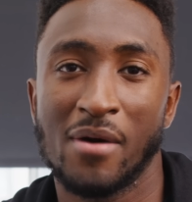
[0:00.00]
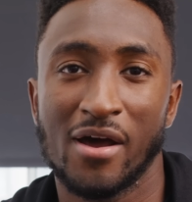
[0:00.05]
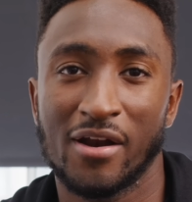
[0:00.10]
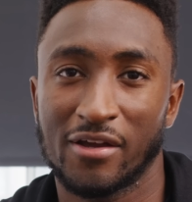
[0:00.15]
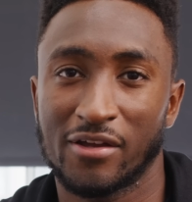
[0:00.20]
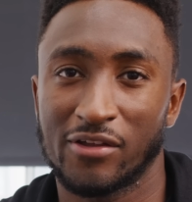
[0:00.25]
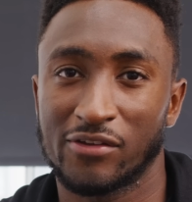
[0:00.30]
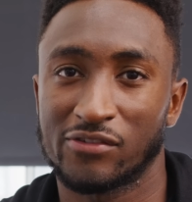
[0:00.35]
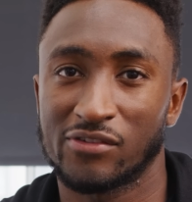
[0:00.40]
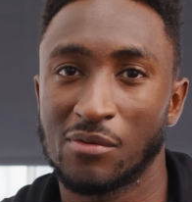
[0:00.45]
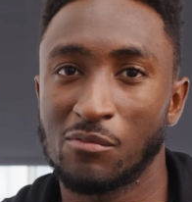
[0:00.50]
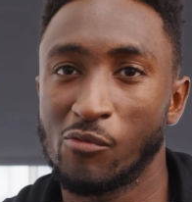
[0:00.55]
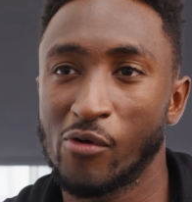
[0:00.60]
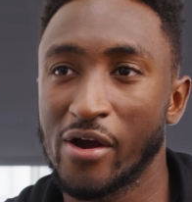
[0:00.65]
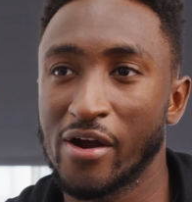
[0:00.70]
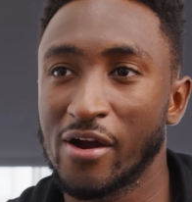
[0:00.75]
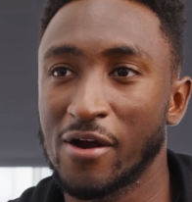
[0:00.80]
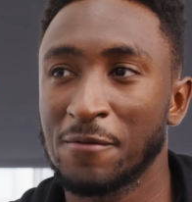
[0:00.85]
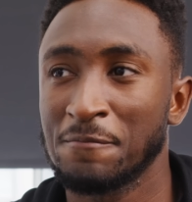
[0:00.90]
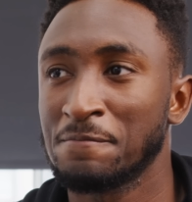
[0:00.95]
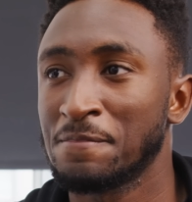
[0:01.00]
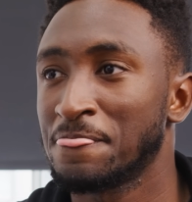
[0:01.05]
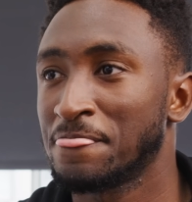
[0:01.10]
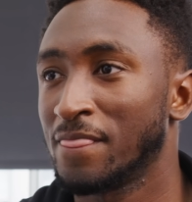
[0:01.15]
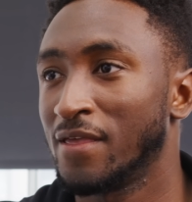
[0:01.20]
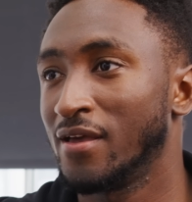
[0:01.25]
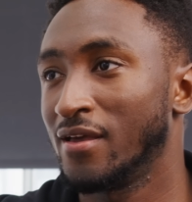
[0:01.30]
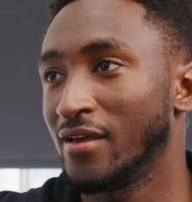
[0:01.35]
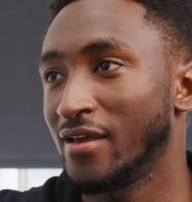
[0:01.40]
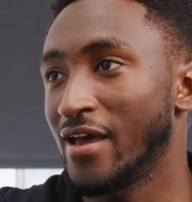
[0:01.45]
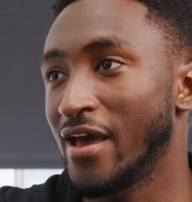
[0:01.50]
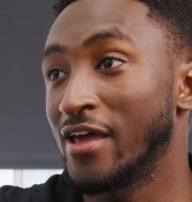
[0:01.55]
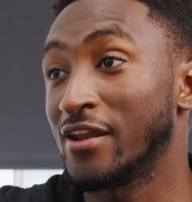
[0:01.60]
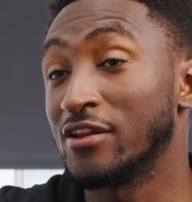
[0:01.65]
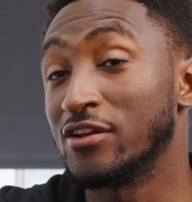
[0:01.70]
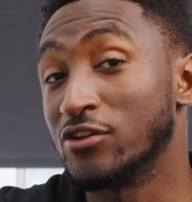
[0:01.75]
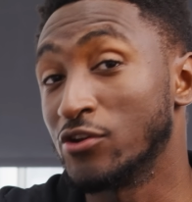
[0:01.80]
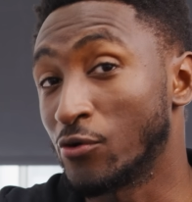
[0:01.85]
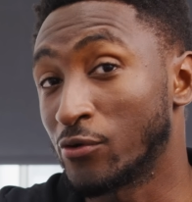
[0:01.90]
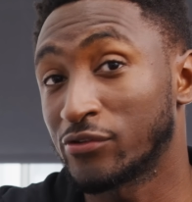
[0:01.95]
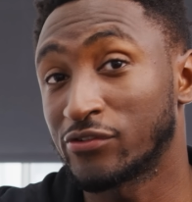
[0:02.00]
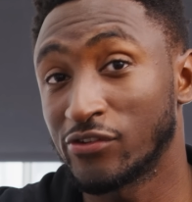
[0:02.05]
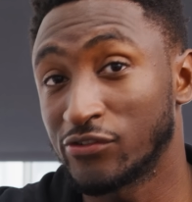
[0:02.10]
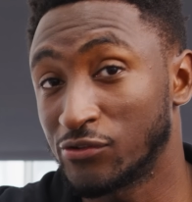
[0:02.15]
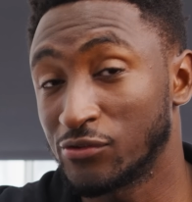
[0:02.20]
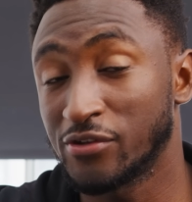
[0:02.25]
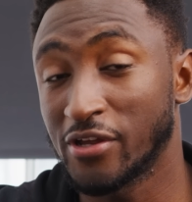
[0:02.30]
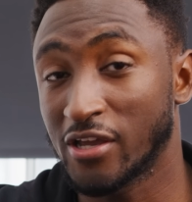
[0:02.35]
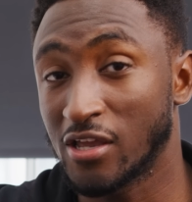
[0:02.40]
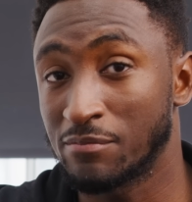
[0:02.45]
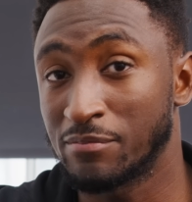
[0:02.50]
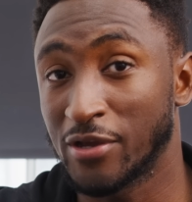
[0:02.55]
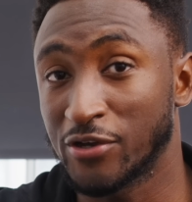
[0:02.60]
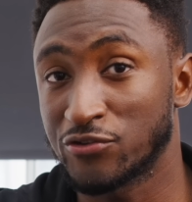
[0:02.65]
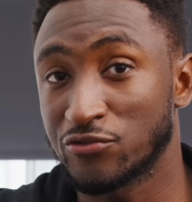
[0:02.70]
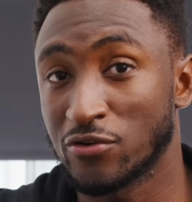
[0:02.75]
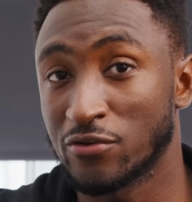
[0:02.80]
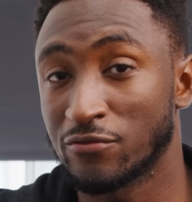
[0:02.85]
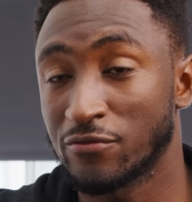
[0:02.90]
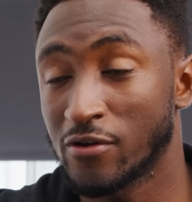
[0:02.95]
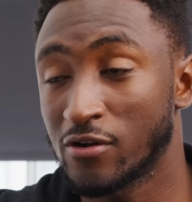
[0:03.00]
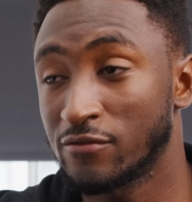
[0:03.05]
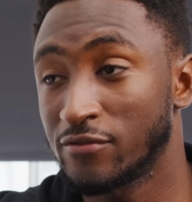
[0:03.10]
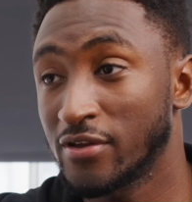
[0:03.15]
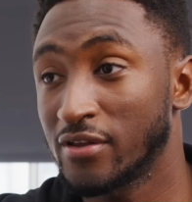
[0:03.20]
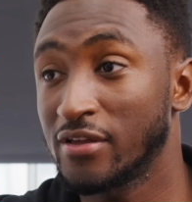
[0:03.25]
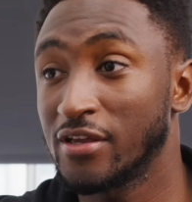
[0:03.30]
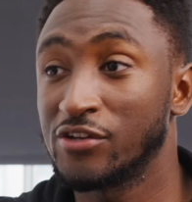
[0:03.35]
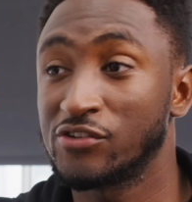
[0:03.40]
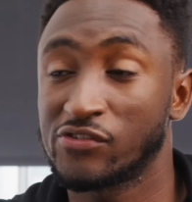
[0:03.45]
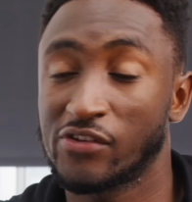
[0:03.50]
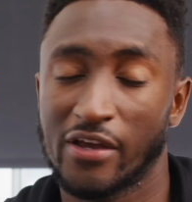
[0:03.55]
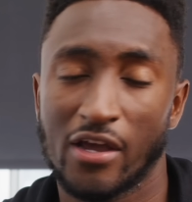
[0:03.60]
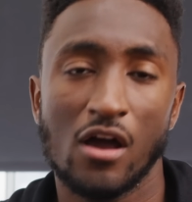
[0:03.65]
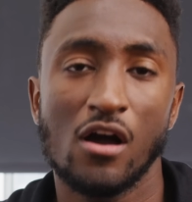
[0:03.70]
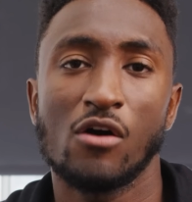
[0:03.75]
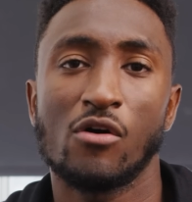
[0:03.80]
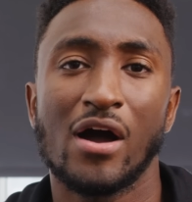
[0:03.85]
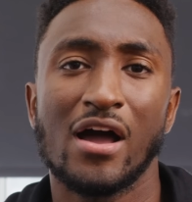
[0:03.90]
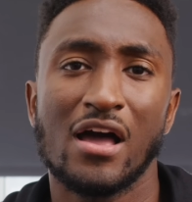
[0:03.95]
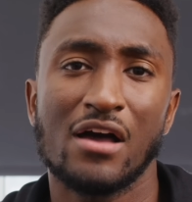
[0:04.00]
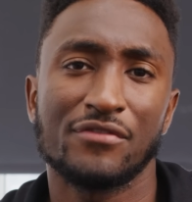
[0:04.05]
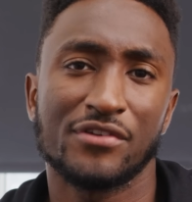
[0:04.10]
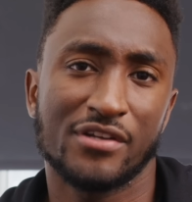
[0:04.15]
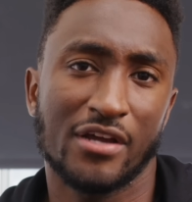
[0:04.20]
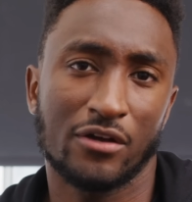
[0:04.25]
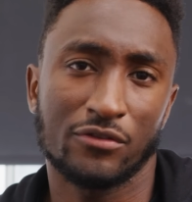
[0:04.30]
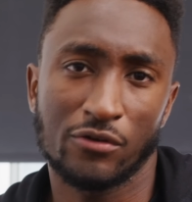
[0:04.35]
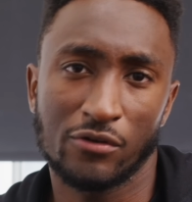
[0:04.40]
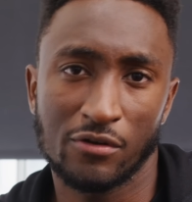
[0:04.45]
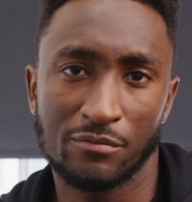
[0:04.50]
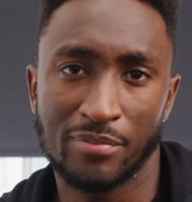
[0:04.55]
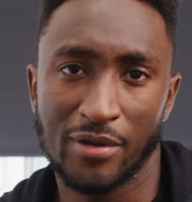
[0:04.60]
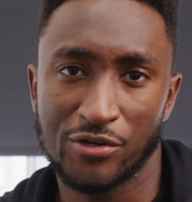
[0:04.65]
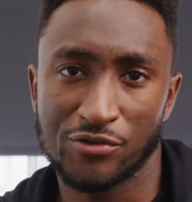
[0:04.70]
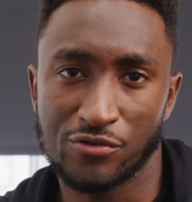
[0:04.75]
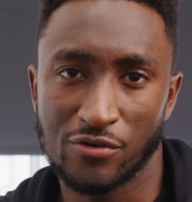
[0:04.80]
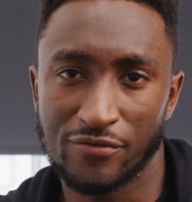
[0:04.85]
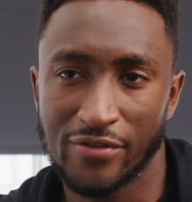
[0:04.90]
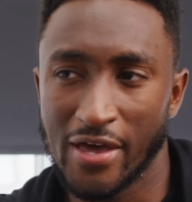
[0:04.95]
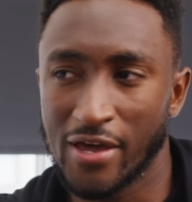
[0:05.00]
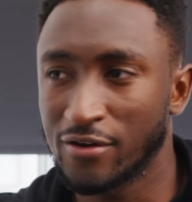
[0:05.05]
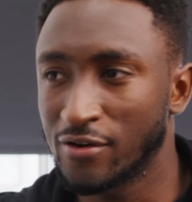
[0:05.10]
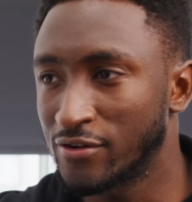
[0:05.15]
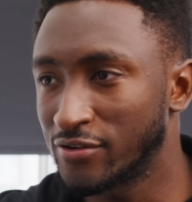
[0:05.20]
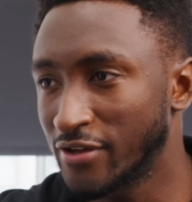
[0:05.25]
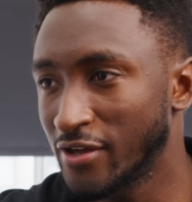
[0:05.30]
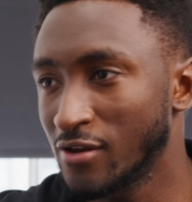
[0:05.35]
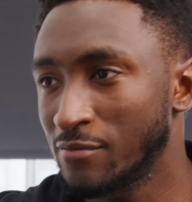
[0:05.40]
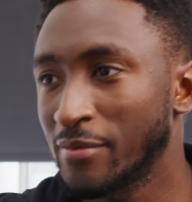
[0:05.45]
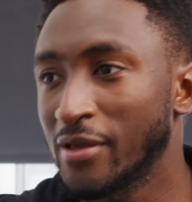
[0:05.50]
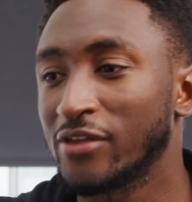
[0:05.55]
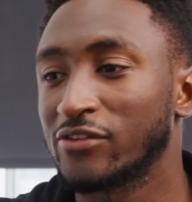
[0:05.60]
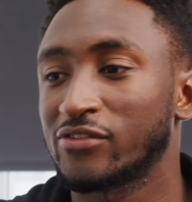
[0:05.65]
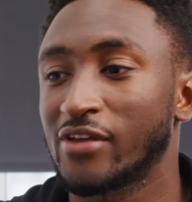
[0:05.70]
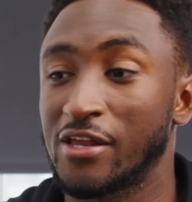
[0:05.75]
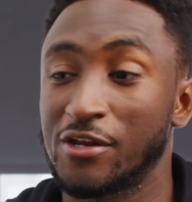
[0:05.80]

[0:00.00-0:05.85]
Monica somewhere and it notices you take a picture in front of it, it's like, oh, I have a downloaded picture of that in our database.